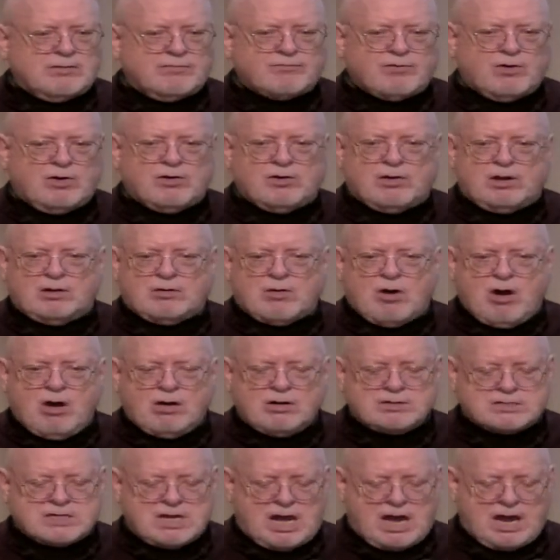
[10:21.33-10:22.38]
for a
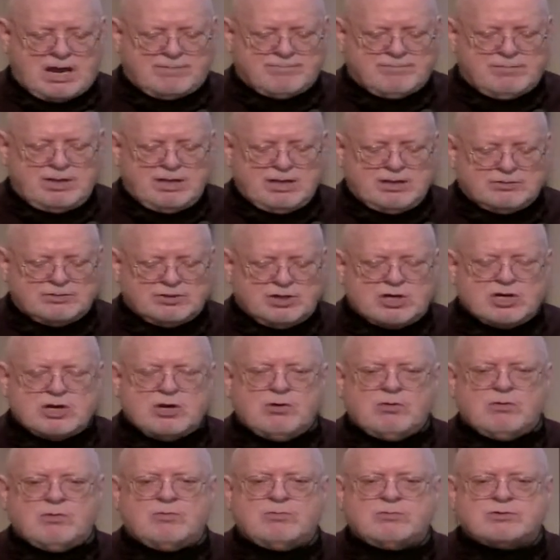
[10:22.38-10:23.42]
long time, the
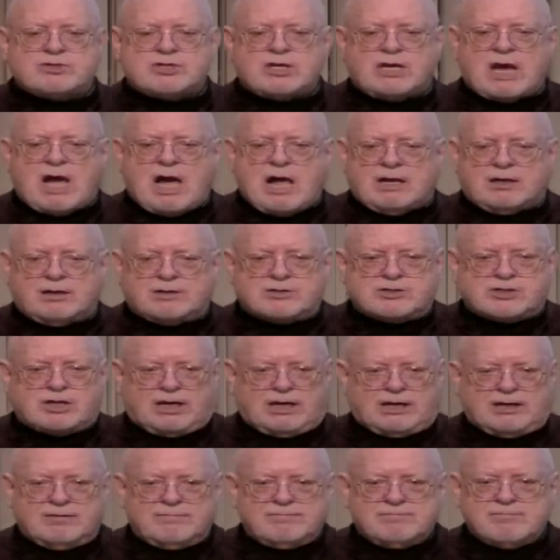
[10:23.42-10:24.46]
New
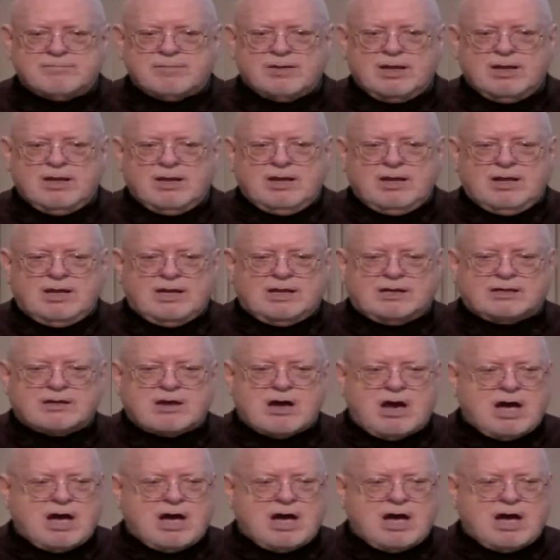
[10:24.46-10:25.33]
Geology, in